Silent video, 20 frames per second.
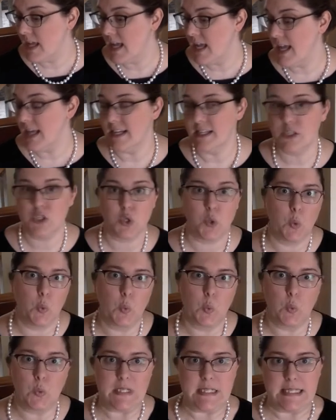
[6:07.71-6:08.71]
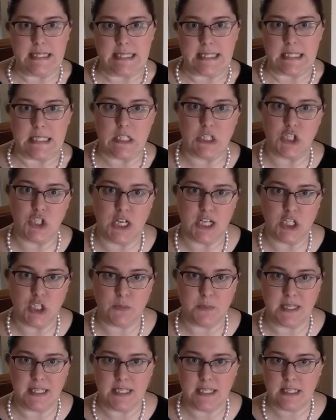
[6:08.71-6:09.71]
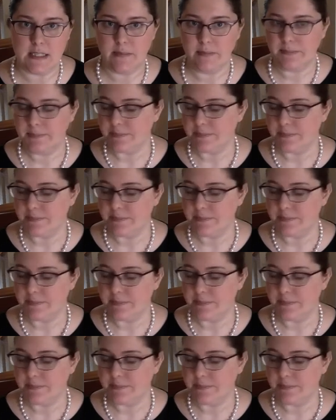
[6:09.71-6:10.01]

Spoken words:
in its reasoned judgment,